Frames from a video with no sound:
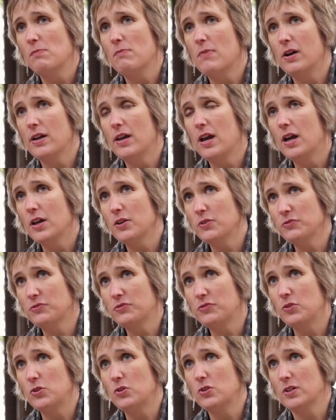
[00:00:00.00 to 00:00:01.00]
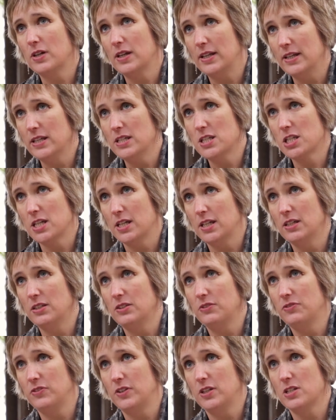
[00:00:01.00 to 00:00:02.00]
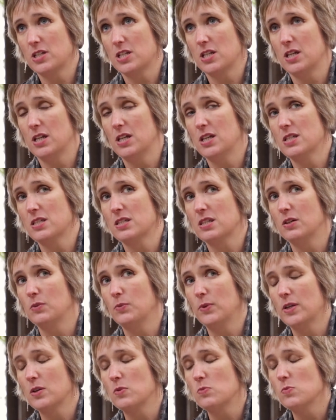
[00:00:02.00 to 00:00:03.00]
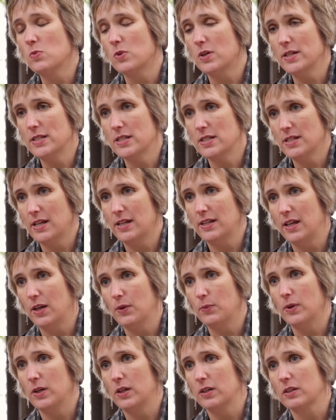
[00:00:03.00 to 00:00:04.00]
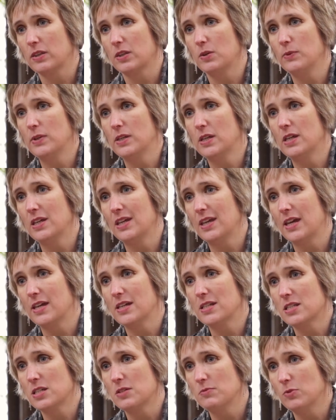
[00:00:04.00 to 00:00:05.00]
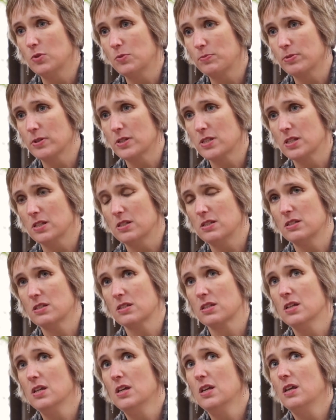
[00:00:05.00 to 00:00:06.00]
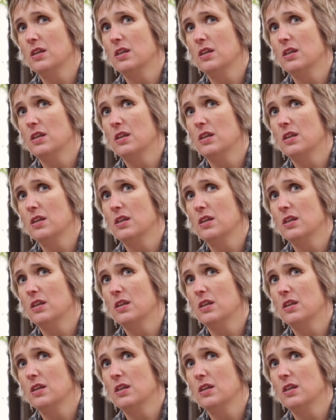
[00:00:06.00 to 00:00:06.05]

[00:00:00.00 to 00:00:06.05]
My hope for Cleansheet in the future is that we can widen our network, that we can get into more prisons,